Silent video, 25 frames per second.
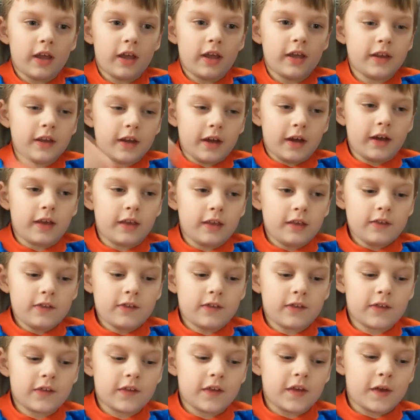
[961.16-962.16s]
a
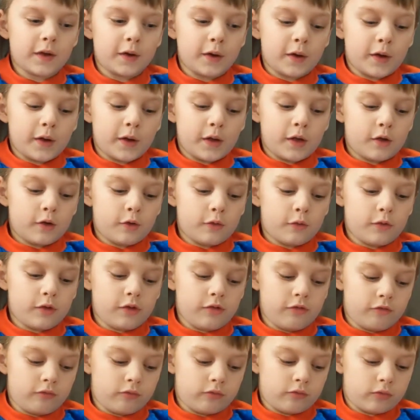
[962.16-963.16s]
dice,
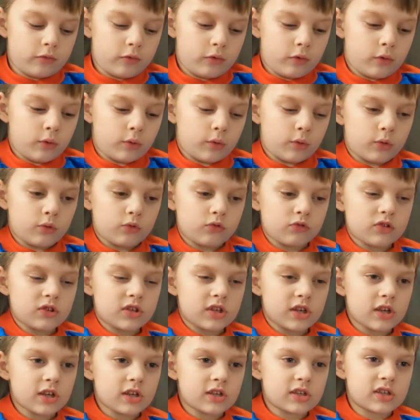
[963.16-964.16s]
we rolled
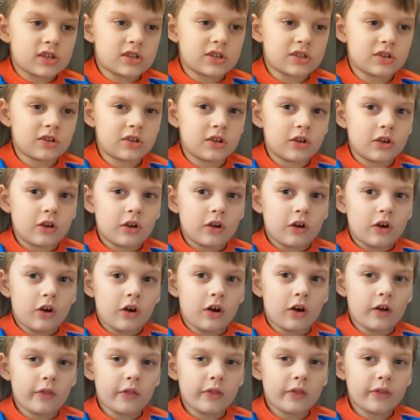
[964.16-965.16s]
it
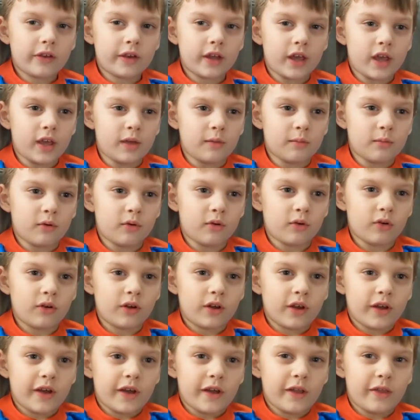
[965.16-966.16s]
on the table,
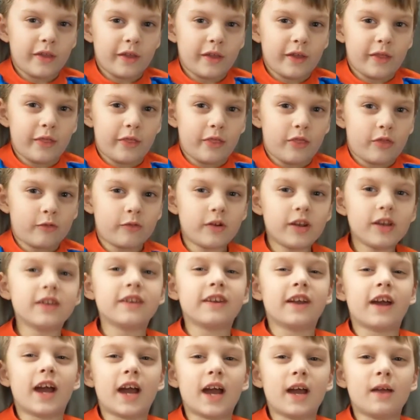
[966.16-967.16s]
and then three
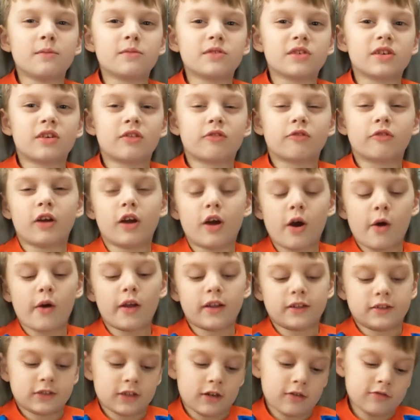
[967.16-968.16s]
times in a row
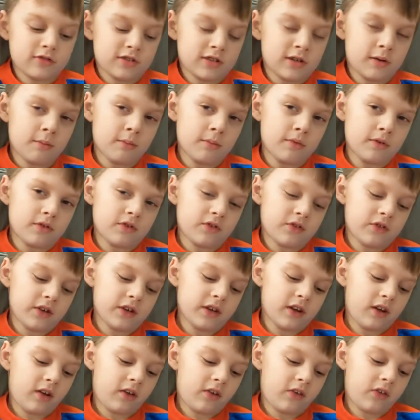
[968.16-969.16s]
it chose number
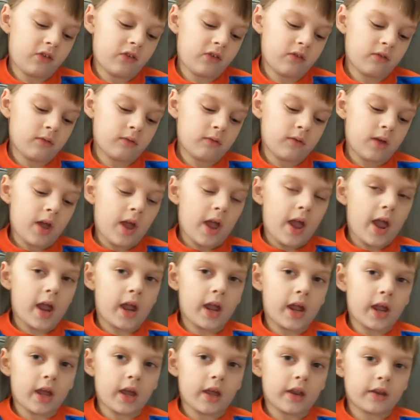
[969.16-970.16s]
six.
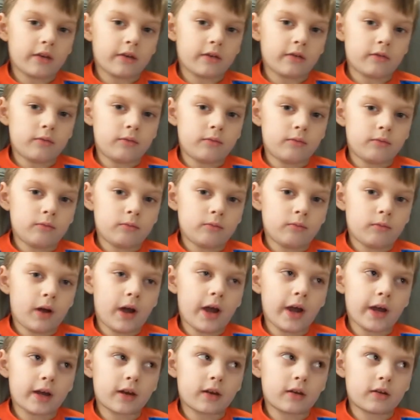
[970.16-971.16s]
And
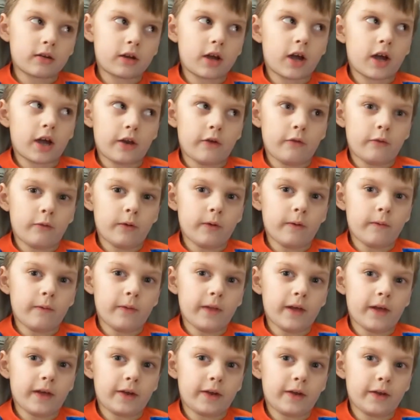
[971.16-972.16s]
I kind of wanted
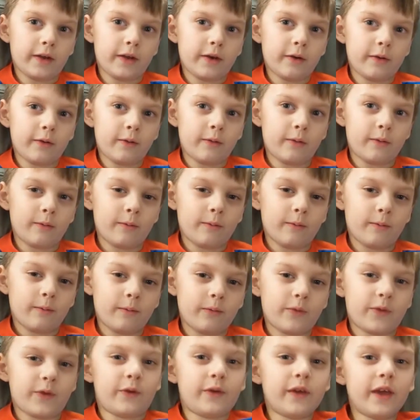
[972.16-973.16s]
that too.
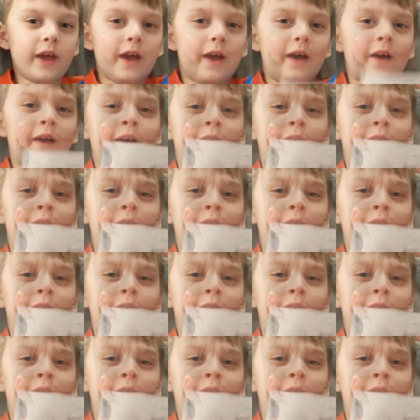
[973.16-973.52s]
So yeah.